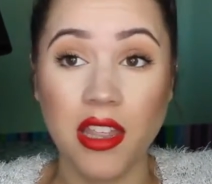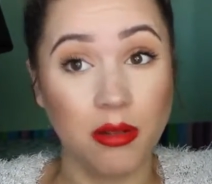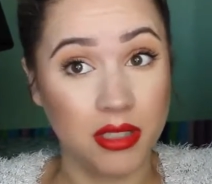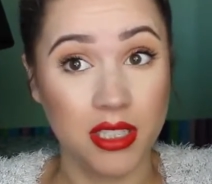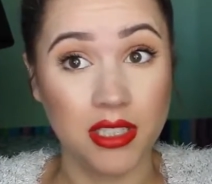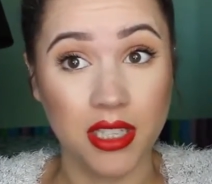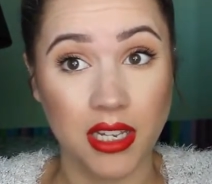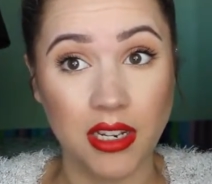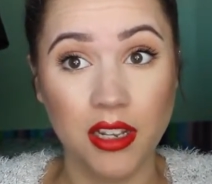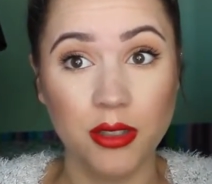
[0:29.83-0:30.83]
that was
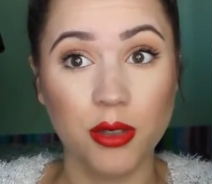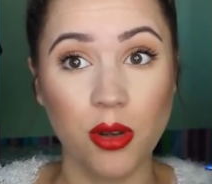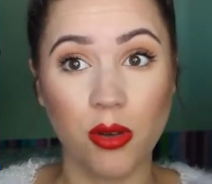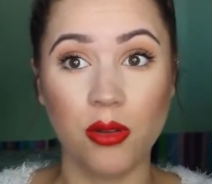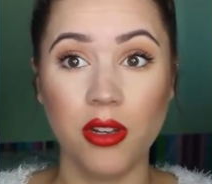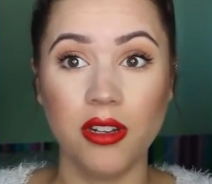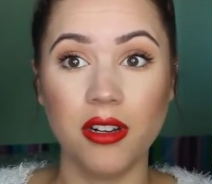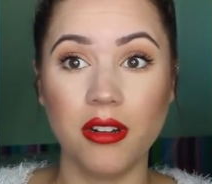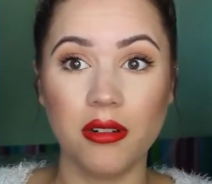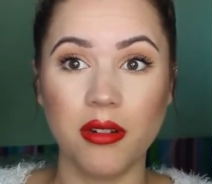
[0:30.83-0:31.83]
insane. So,
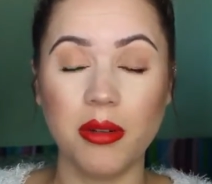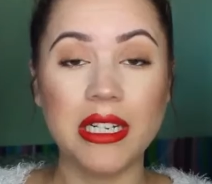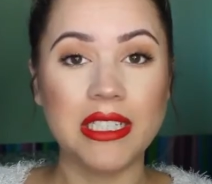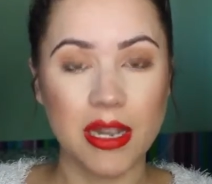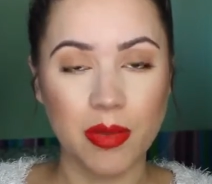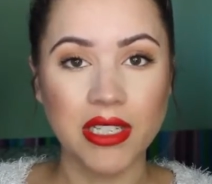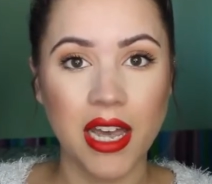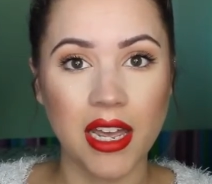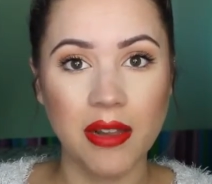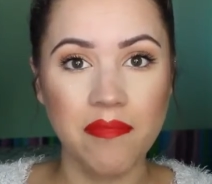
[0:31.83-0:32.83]
you know, I'm going to take my
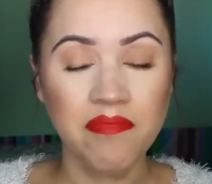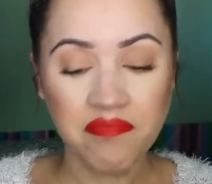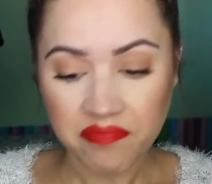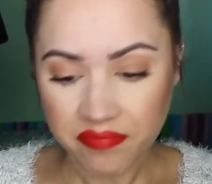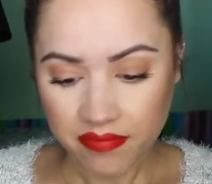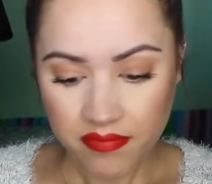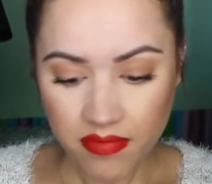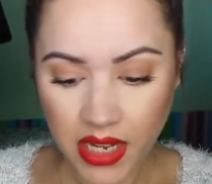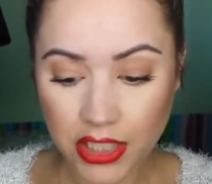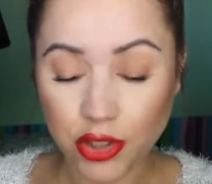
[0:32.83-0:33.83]
time
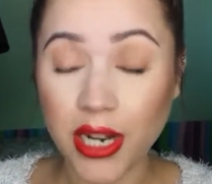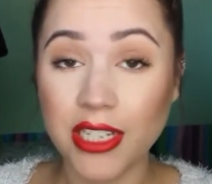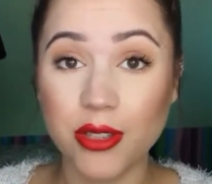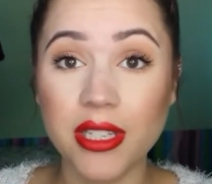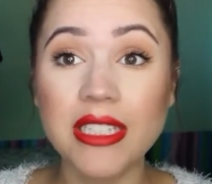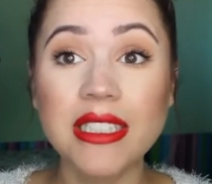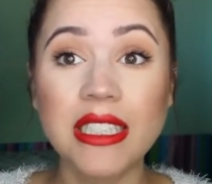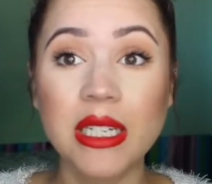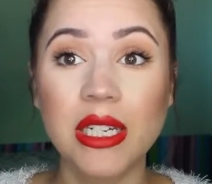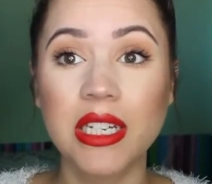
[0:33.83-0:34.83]
and try and do
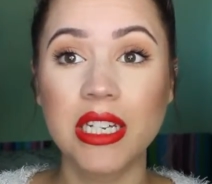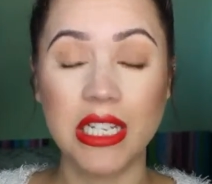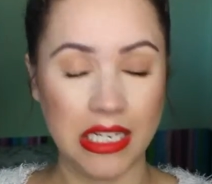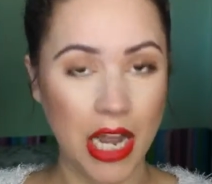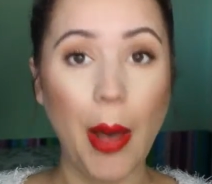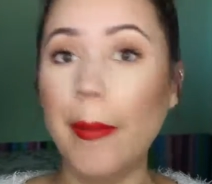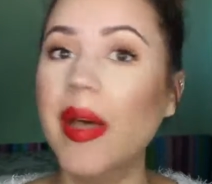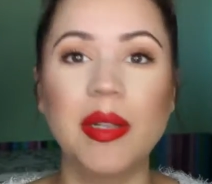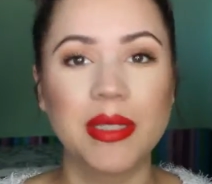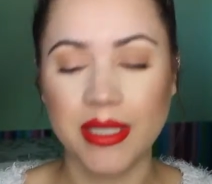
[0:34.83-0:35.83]
this and not
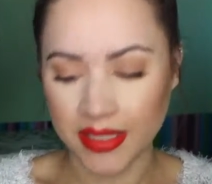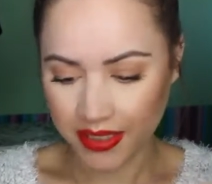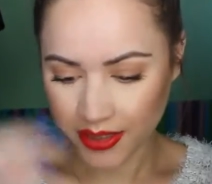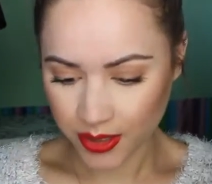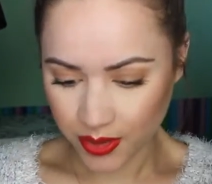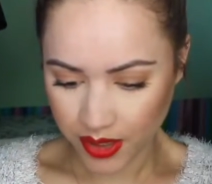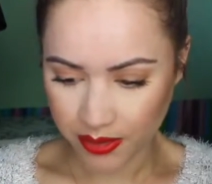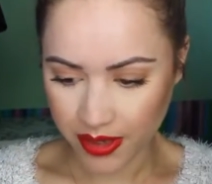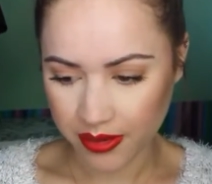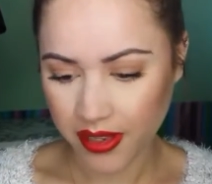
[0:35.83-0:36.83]
melt. So
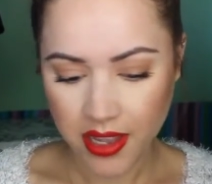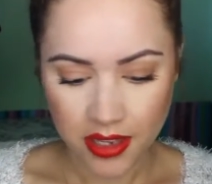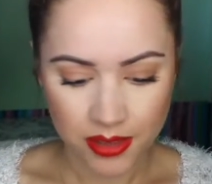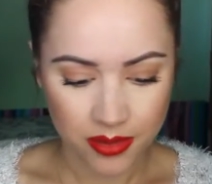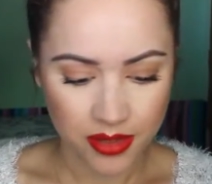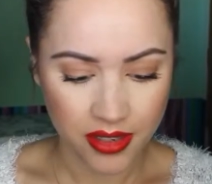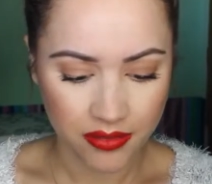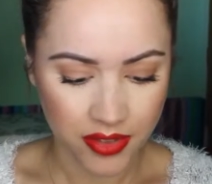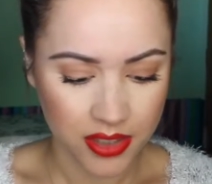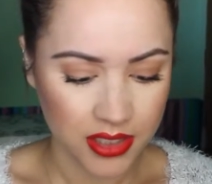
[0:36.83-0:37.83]
here we go. So the
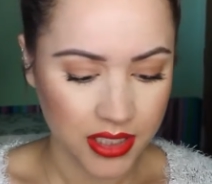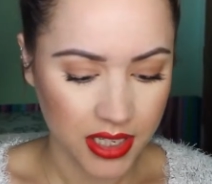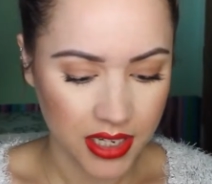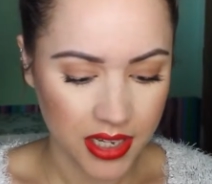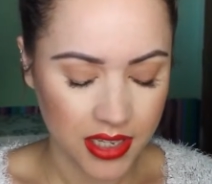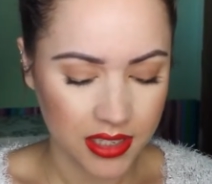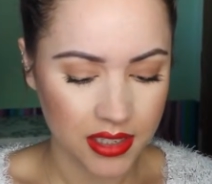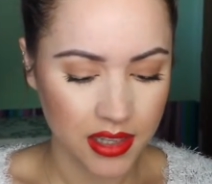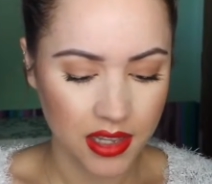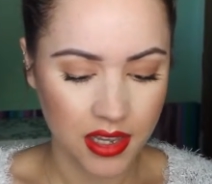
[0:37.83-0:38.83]
first
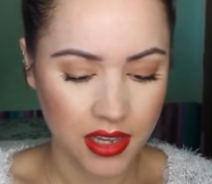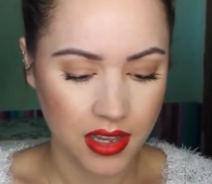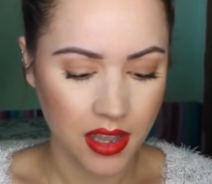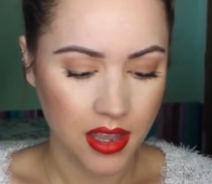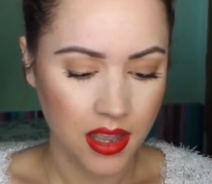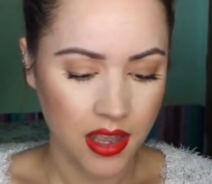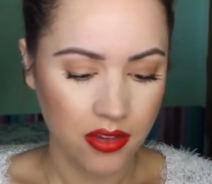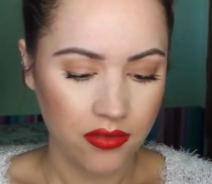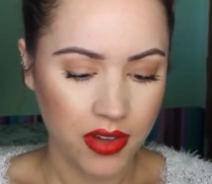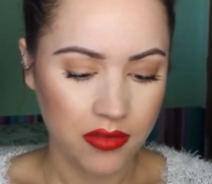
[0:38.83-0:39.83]
is the
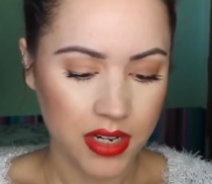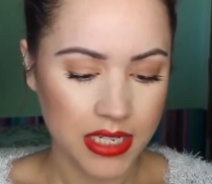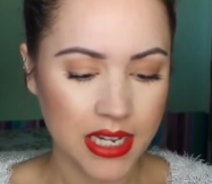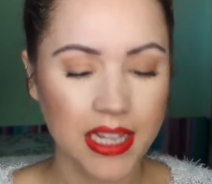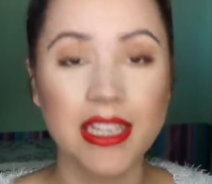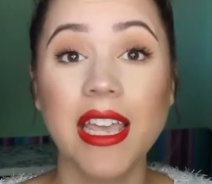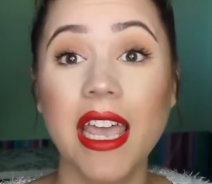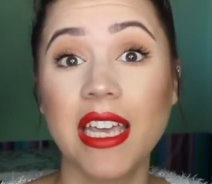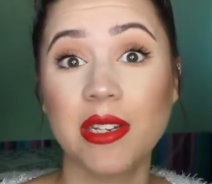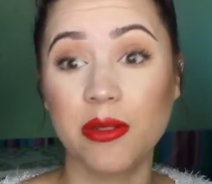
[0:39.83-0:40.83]
favorite
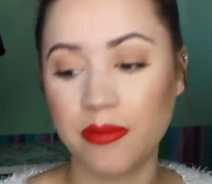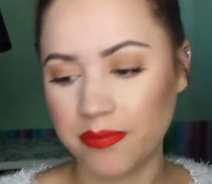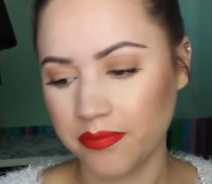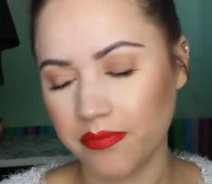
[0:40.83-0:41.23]
candle.